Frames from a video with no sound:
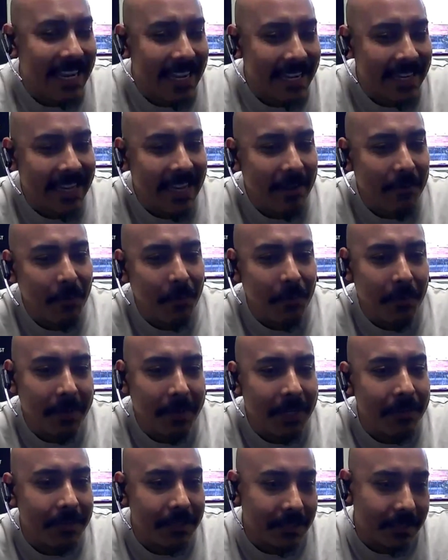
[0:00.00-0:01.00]
it like that where
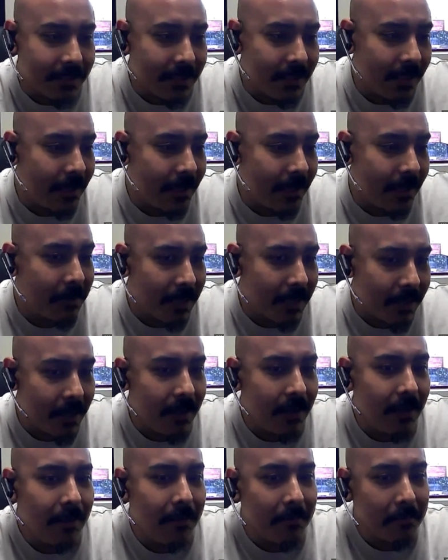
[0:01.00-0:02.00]
we could just come
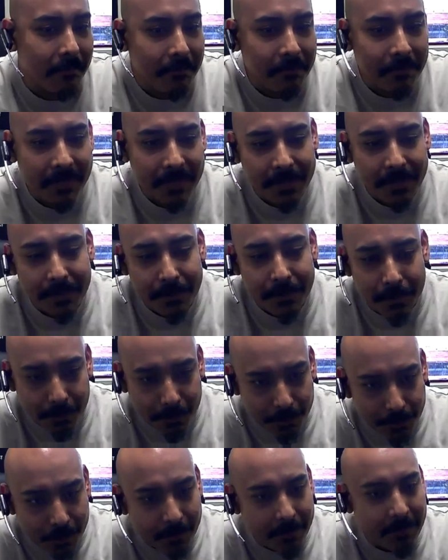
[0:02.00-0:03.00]
come to the
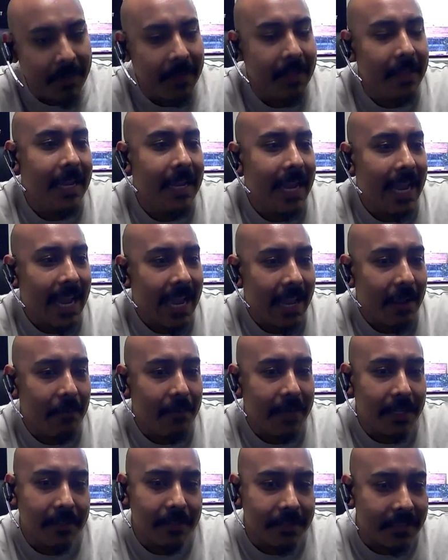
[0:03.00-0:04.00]
group
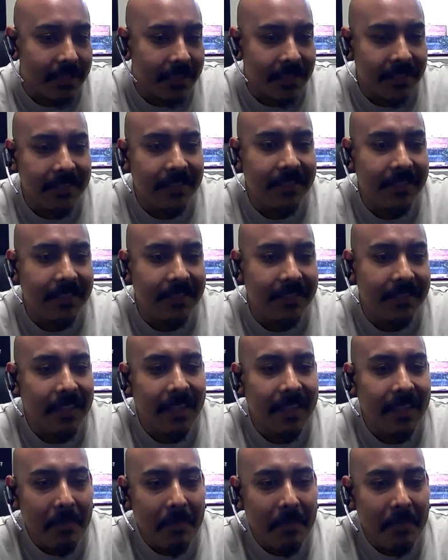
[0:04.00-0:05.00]
and we could just
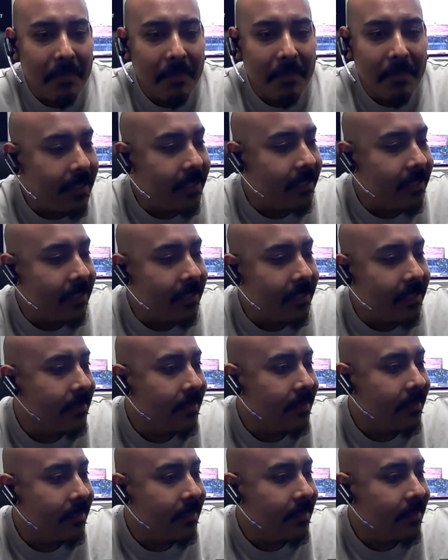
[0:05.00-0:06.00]
be
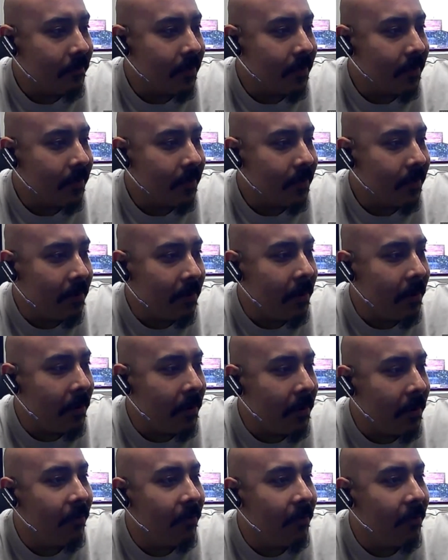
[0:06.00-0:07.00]
honest
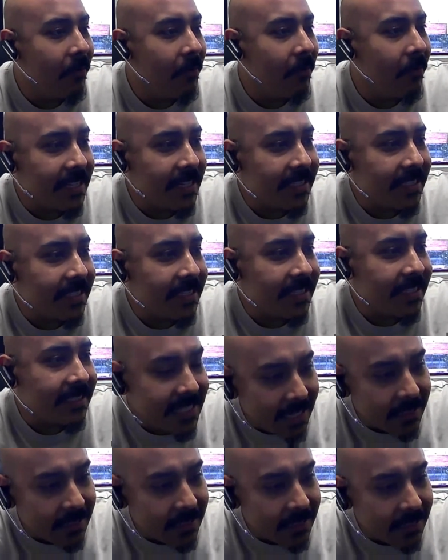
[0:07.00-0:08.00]
whenever we're
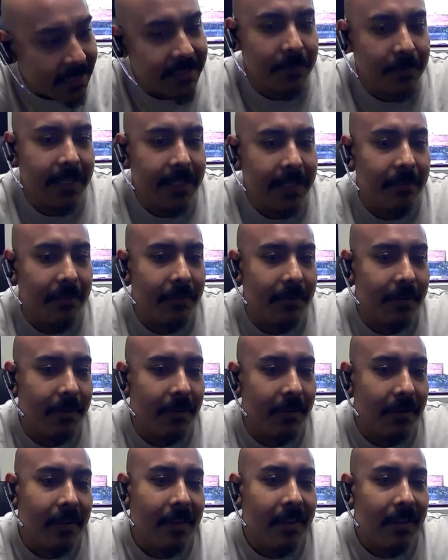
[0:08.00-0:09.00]
facing challenges,
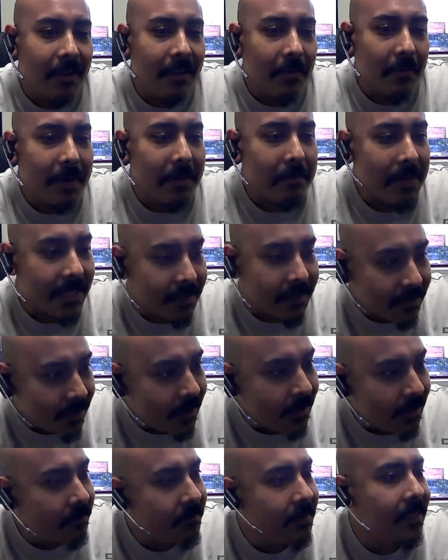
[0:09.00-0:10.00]
whenever we
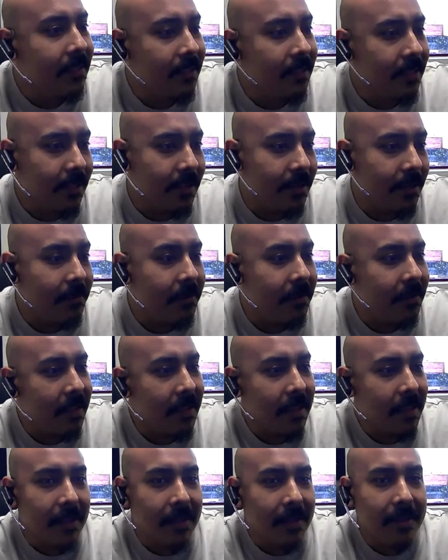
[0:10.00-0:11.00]
mess up, you know.
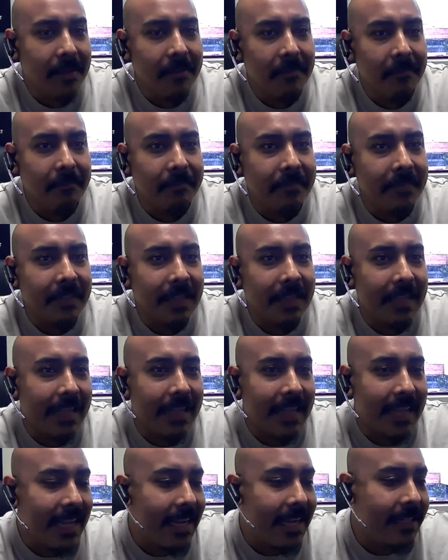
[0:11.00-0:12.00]
Um,
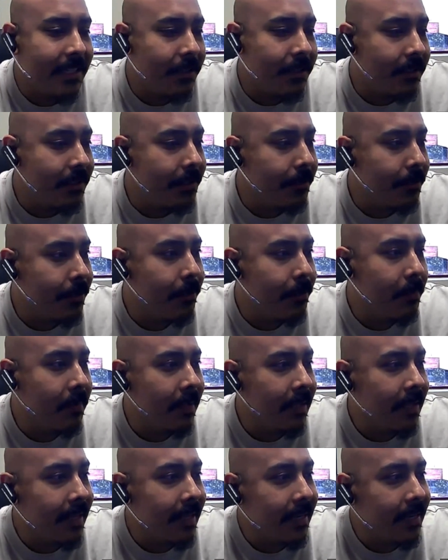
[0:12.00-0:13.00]
like I tell the group,
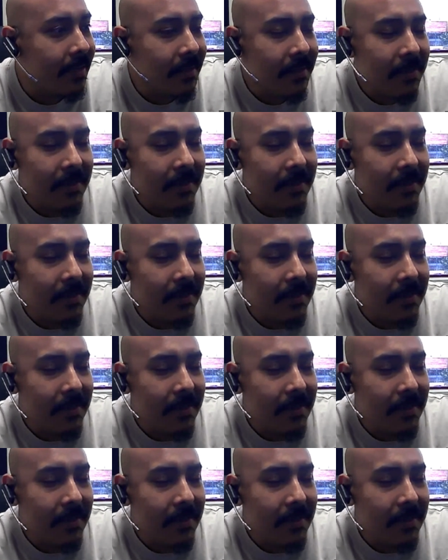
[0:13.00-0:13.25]
and like